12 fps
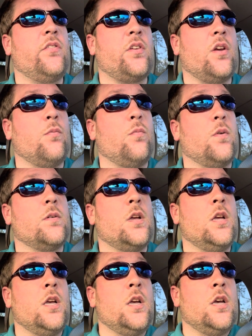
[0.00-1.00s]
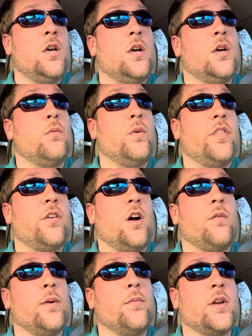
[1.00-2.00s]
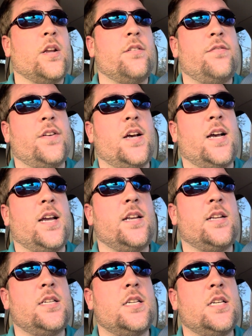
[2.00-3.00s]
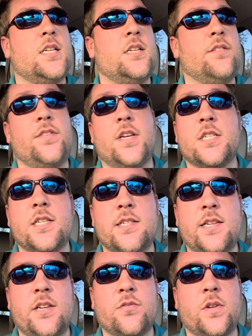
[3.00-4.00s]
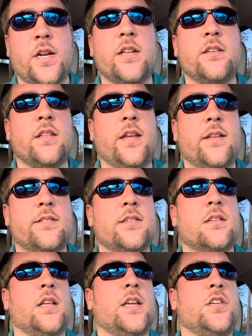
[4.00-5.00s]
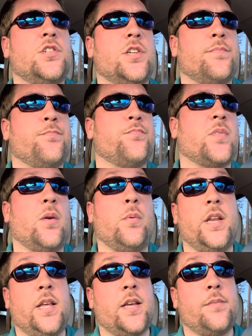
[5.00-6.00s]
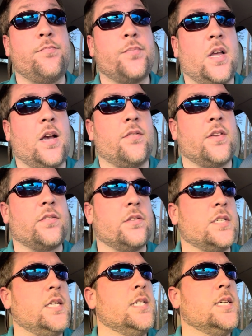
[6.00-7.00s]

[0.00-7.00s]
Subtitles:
So we thought we were going to find deficiencies related to the installation, and we did, obviously.